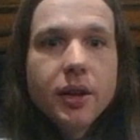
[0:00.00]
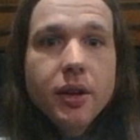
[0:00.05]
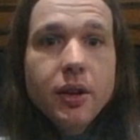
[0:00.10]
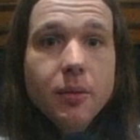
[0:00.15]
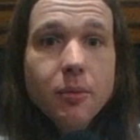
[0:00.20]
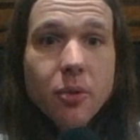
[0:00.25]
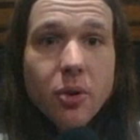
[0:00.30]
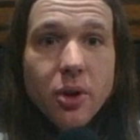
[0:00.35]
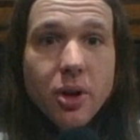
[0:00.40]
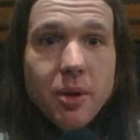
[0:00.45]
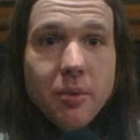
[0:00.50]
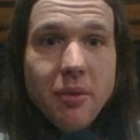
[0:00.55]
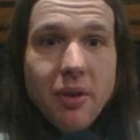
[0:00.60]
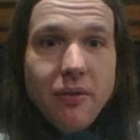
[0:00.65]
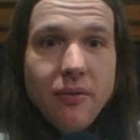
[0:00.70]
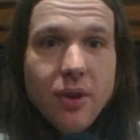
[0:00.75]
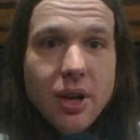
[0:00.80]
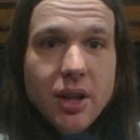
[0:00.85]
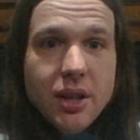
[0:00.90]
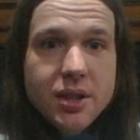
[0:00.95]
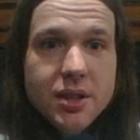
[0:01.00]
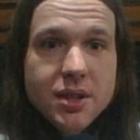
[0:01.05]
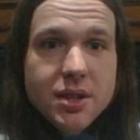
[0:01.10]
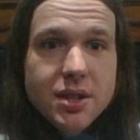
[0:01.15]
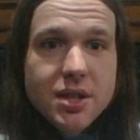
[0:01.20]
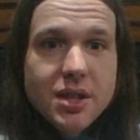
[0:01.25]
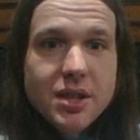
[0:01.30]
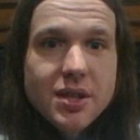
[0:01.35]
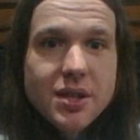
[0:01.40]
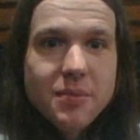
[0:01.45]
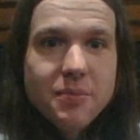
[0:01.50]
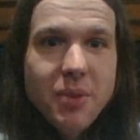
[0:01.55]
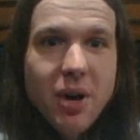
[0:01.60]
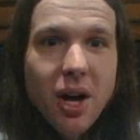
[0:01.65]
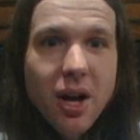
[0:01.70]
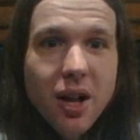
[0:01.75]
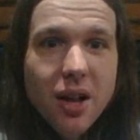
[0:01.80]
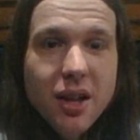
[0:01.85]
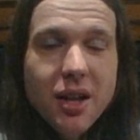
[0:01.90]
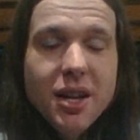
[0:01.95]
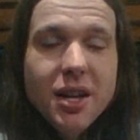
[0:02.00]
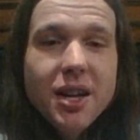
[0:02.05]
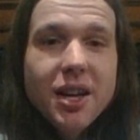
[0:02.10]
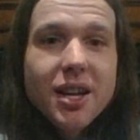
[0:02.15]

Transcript: Good morning my friends, this is Paul,